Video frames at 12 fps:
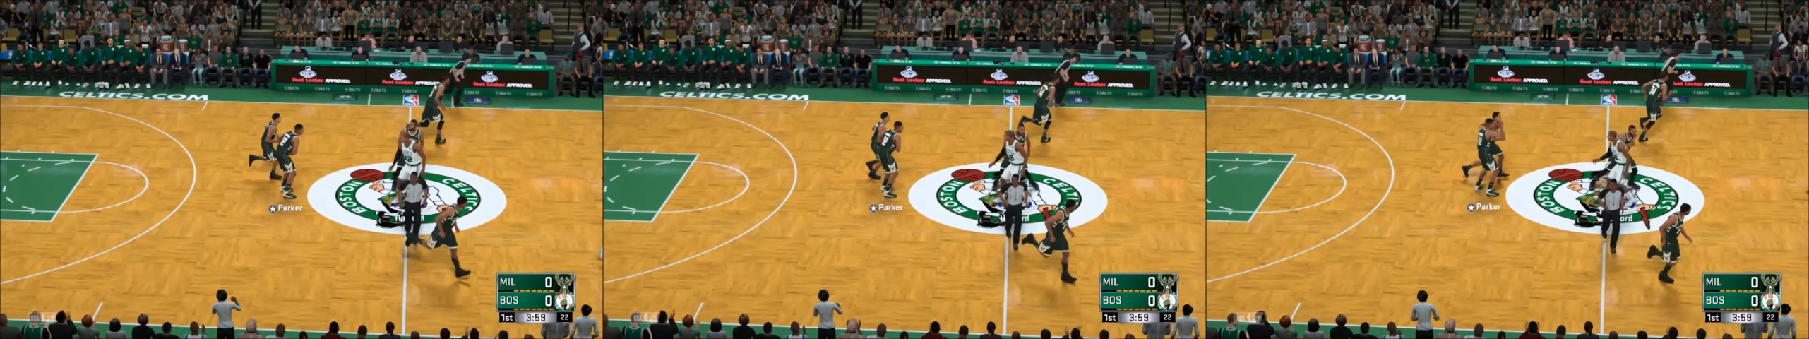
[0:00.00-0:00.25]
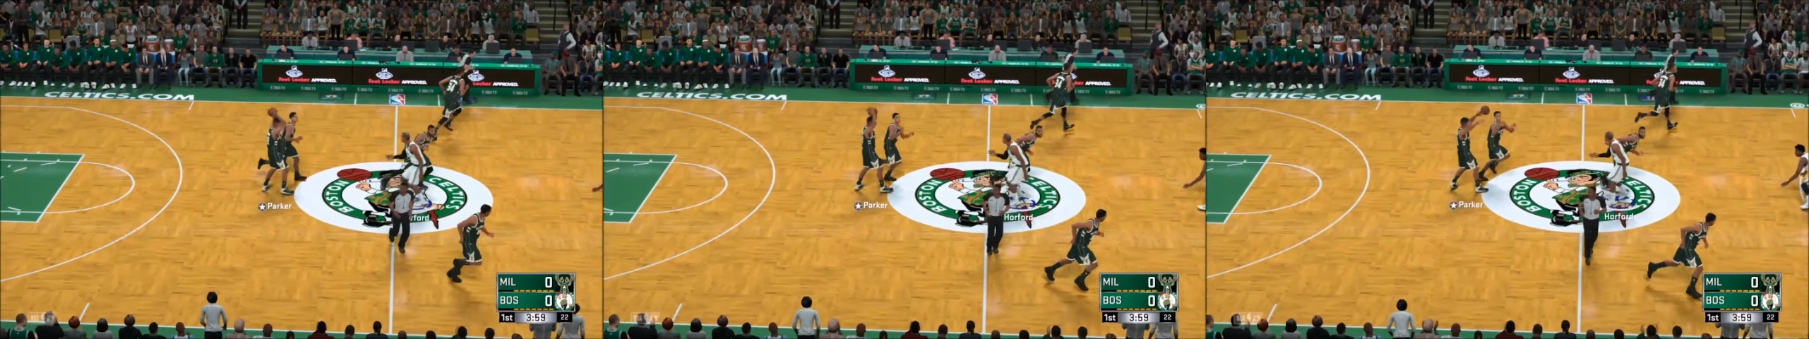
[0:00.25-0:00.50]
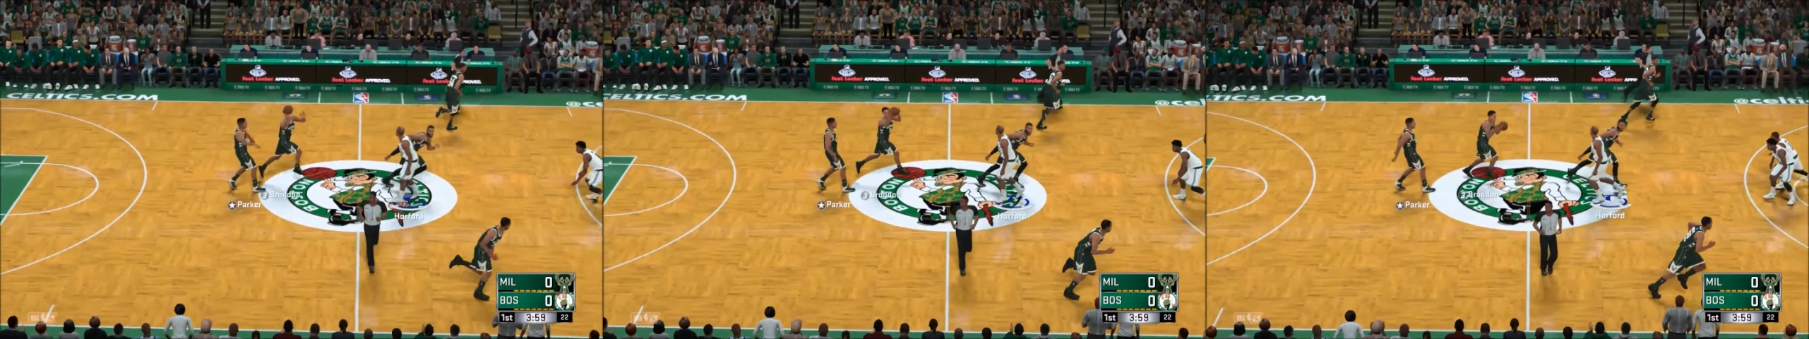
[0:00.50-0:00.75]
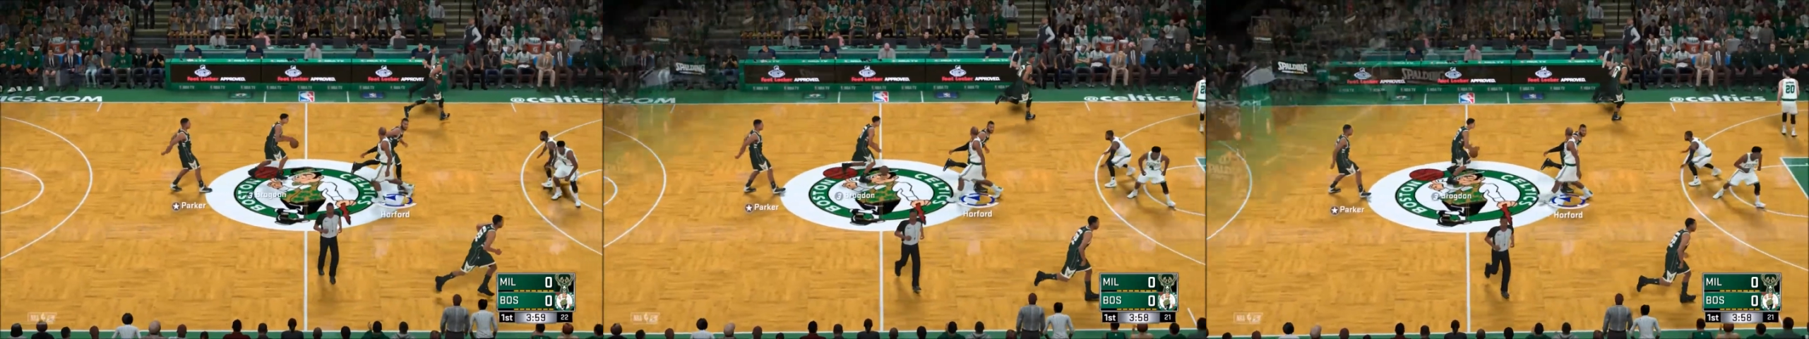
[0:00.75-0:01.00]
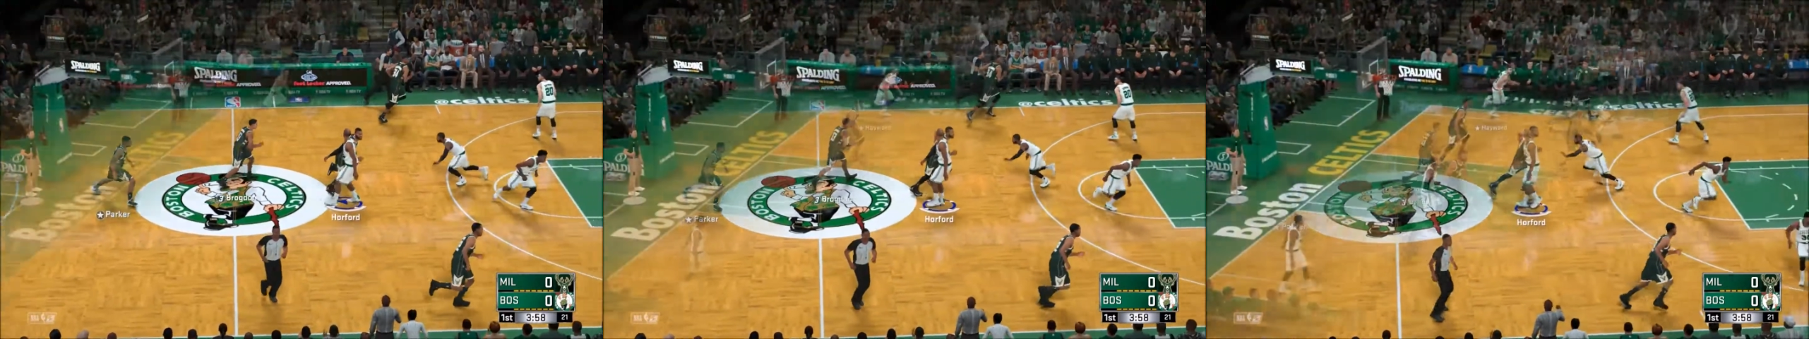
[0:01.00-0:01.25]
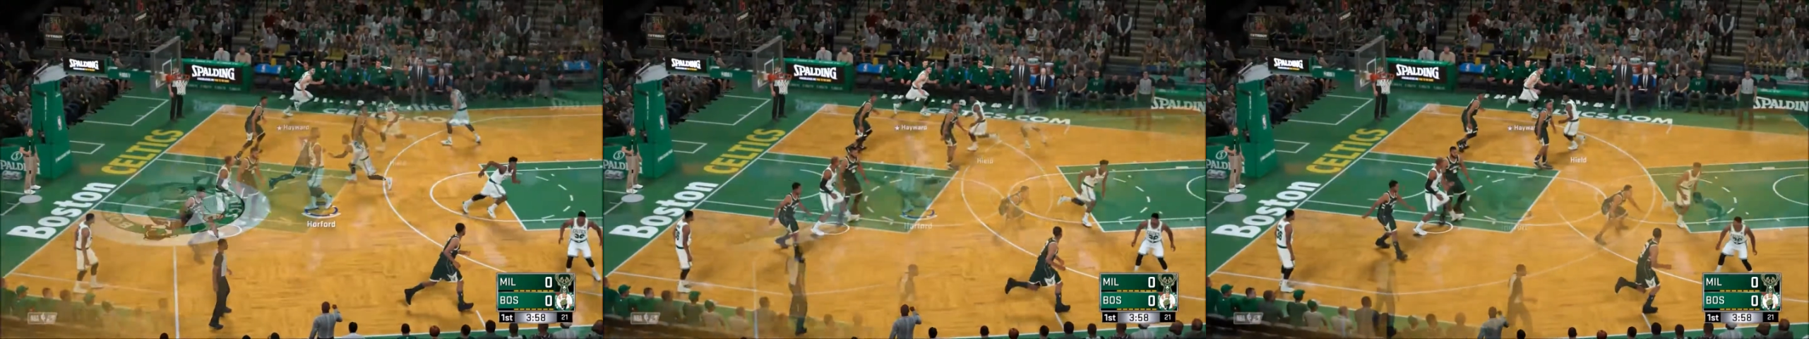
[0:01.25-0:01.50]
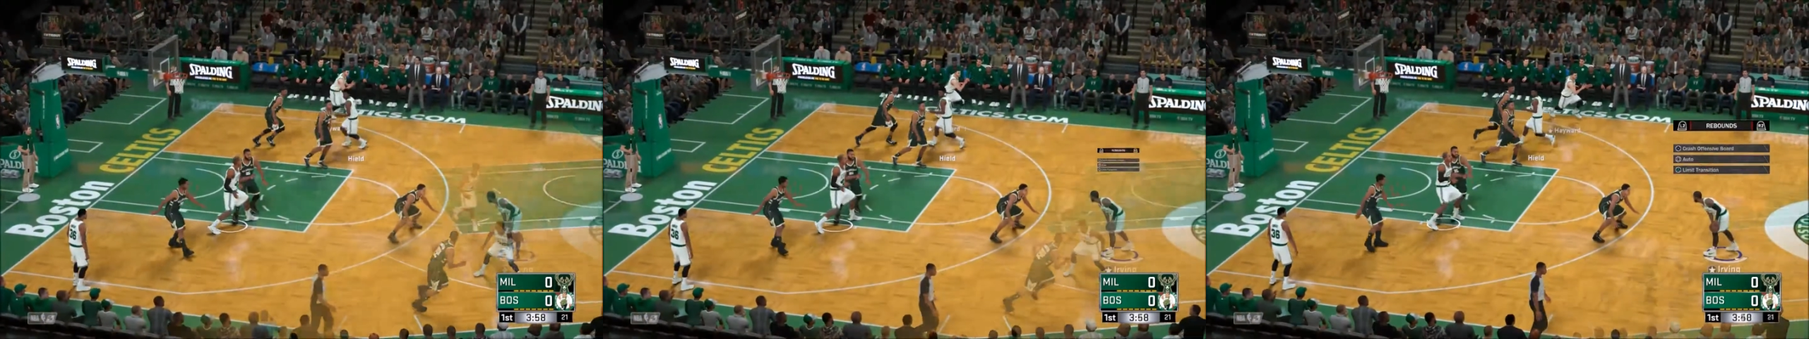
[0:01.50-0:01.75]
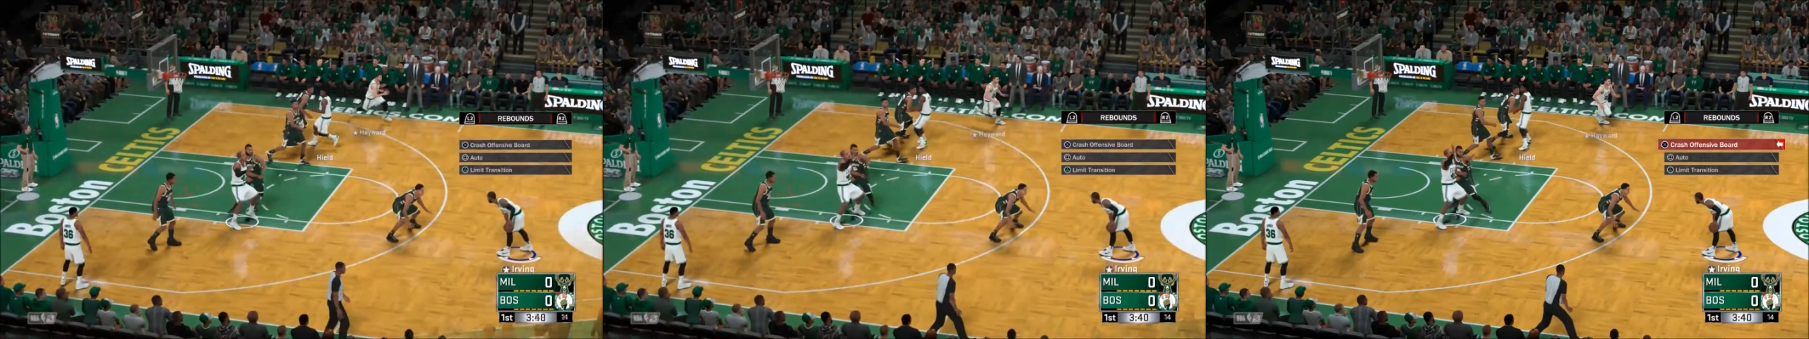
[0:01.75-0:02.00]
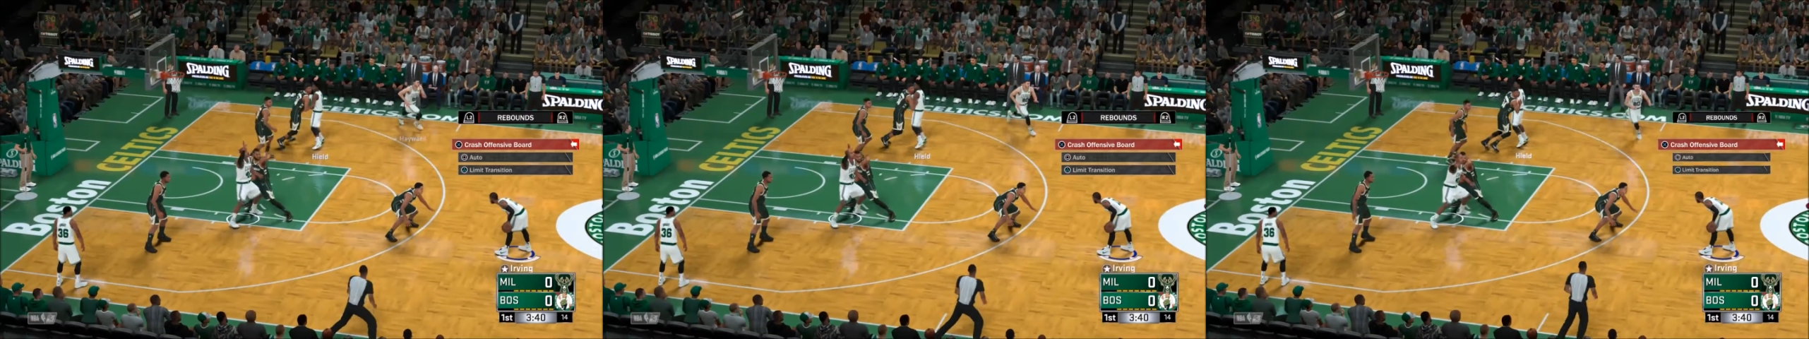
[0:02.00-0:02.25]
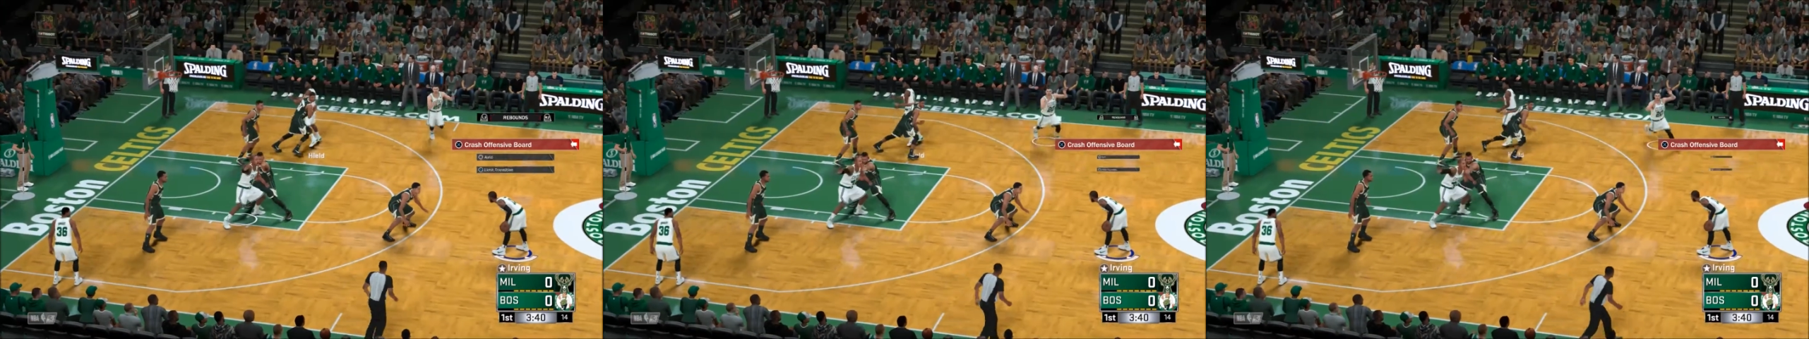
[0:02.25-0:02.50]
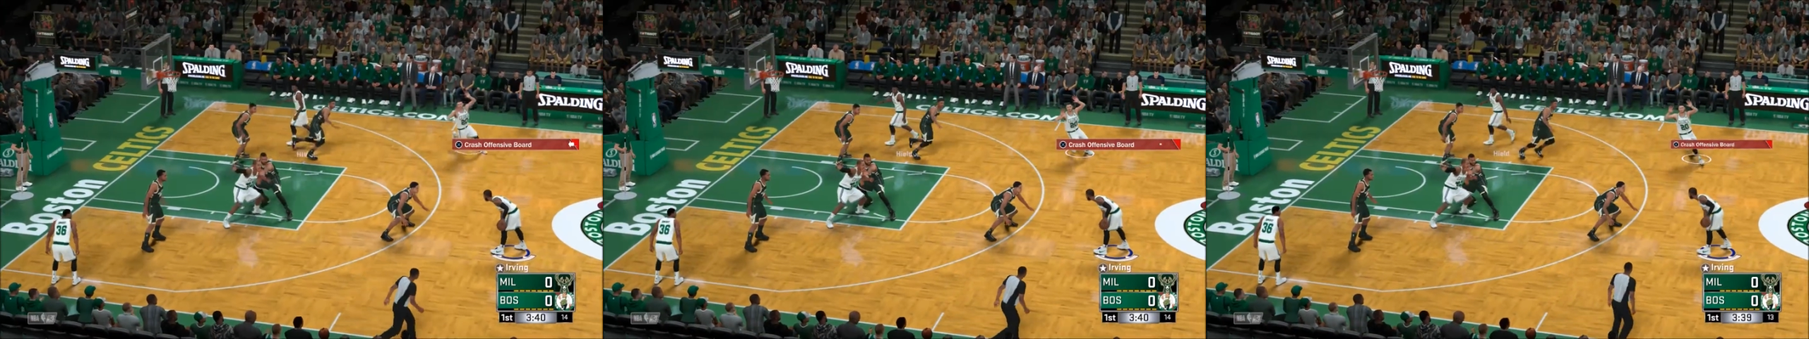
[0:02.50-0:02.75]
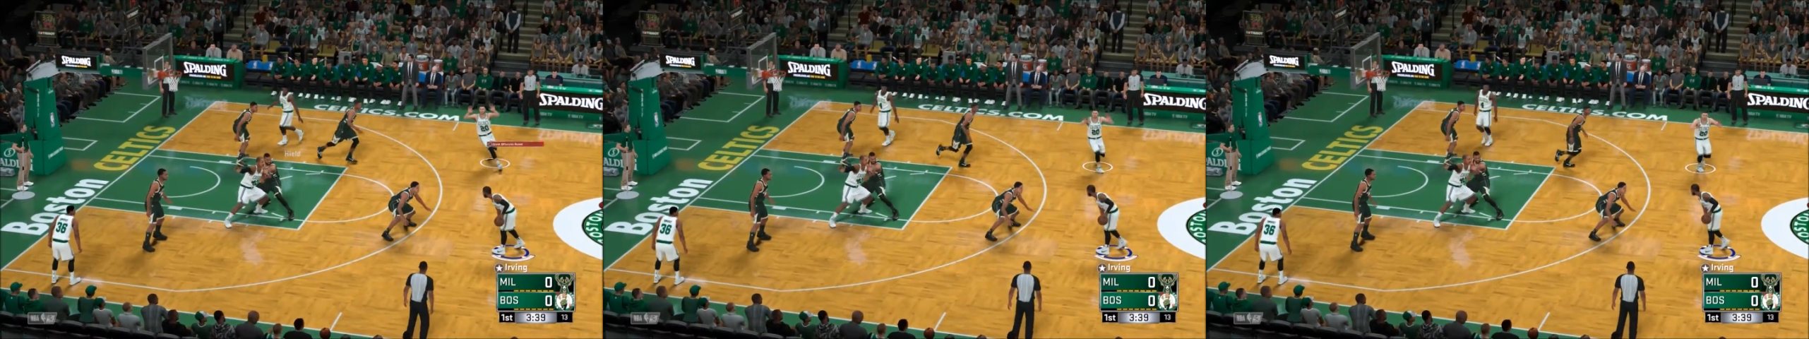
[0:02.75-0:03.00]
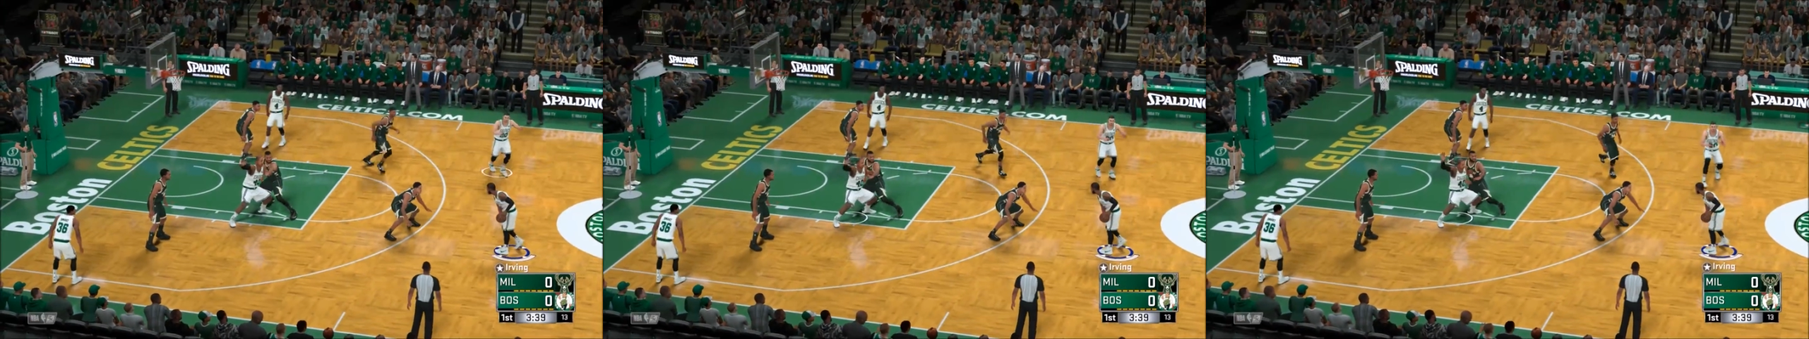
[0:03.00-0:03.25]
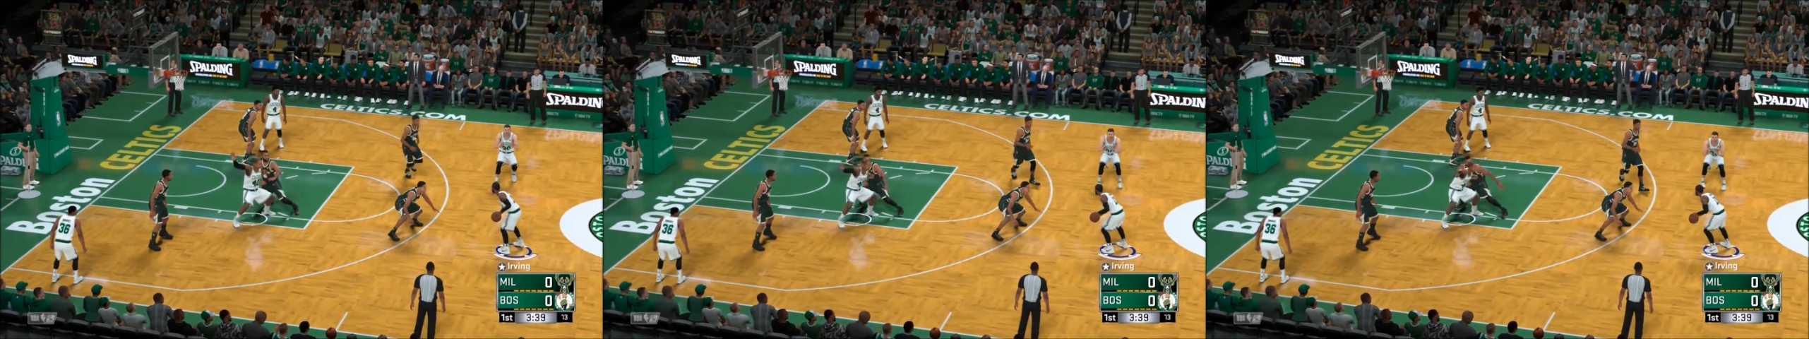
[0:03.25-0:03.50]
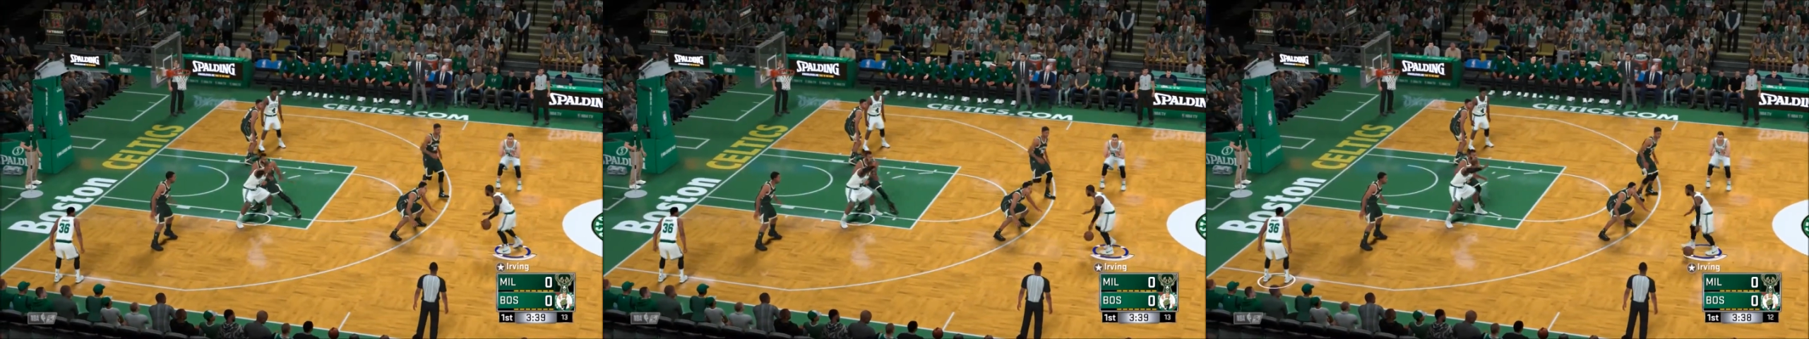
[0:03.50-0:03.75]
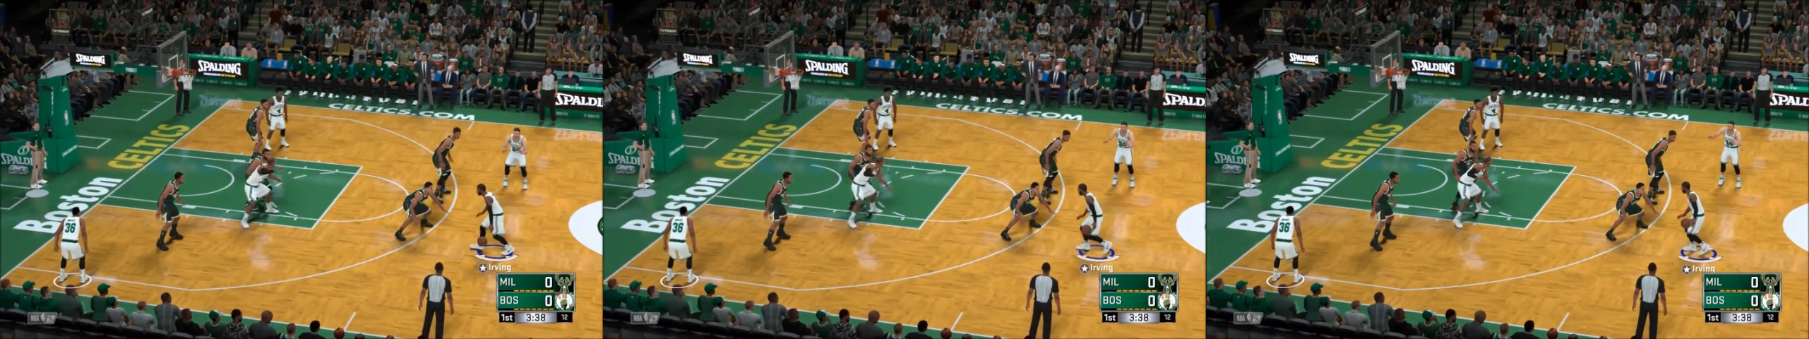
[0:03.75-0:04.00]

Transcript: No face is visible, so there are no lips to read.